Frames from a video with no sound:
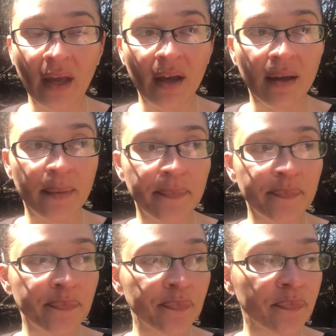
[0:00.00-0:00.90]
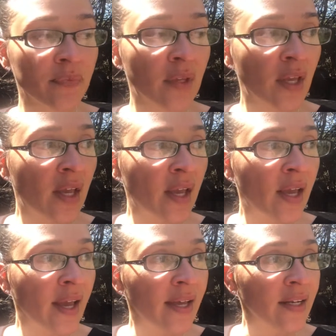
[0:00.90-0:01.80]
Um,
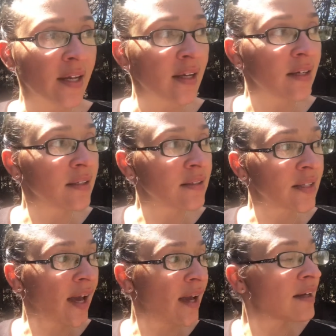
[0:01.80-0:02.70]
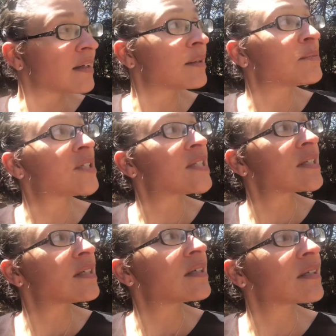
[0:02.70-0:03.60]
and uh, yeah, I'm just
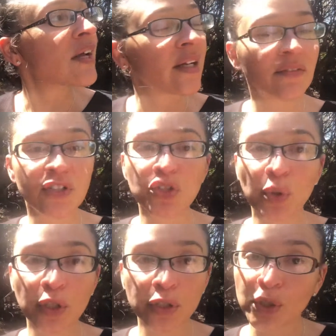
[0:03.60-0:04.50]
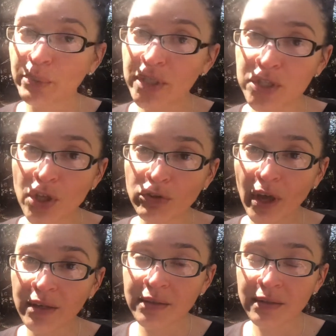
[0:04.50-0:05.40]
kind of enjoying a little bit of
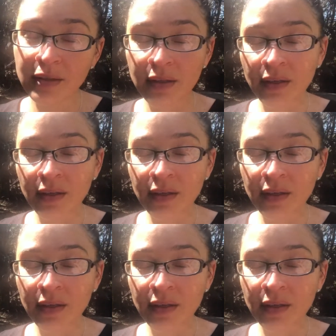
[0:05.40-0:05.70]
sunlight